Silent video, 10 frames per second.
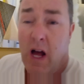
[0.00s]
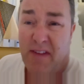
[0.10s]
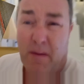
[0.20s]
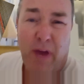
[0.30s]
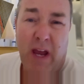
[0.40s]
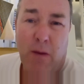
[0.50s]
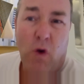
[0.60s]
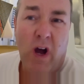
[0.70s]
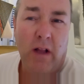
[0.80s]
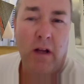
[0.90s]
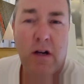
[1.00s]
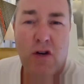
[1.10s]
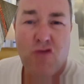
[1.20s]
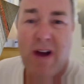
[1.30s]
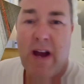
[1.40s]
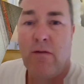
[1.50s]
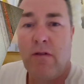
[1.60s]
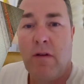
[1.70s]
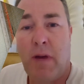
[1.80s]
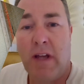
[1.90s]
I think Paintwell,
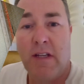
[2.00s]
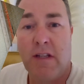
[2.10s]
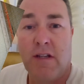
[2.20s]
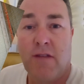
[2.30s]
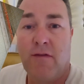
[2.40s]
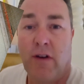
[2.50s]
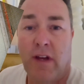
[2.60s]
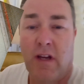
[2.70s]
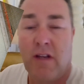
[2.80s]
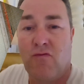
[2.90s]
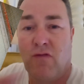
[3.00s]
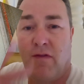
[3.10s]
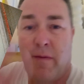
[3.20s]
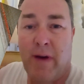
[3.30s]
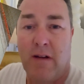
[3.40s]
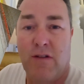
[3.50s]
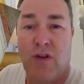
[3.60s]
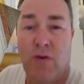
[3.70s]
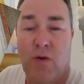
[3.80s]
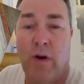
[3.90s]
Crown, places that have got it, it's roughly about
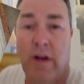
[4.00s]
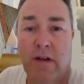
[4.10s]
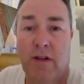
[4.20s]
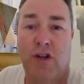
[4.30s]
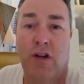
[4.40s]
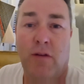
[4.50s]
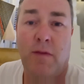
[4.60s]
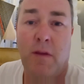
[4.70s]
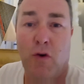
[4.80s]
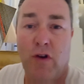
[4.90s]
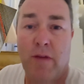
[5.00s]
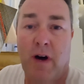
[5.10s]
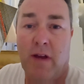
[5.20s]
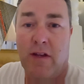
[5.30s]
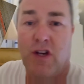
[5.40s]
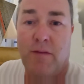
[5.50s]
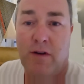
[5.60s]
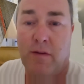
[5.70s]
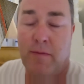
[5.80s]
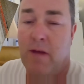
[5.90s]
£2 a tube. The more you buy, the cheaper
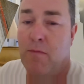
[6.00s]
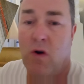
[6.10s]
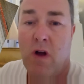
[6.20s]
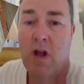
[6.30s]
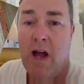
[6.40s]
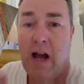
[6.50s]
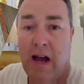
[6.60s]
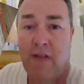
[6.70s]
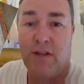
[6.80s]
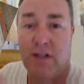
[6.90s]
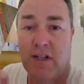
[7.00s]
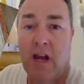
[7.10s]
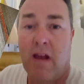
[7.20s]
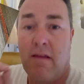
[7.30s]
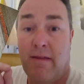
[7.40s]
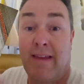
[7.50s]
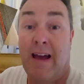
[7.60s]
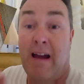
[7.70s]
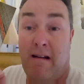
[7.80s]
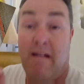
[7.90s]
it'll be. But I have to say,
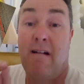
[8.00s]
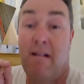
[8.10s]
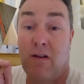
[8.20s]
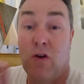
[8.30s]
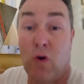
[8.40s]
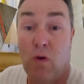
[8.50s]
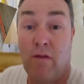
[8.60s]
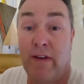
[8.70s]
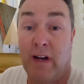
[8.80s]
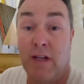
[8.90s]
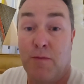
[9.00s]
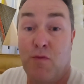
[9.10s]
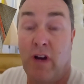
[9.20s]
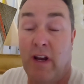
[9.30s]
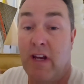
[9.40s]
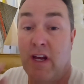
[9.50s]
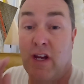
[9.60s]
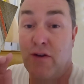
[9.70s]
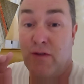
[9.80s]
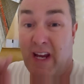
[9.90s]
that cork filler is brilliant. You
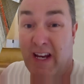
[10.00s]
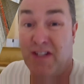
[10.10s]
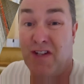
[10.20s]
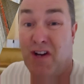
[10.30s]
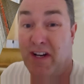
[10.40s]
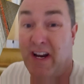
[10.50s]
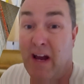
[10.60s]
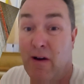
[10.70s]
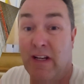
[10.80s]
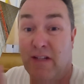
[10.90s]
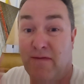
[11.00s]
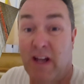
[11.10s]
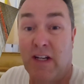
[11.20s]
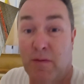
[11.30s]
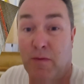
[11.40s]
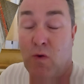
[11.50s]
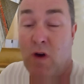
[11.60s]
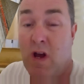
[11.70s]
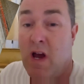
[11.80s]
can use it inside and out. It's flexible.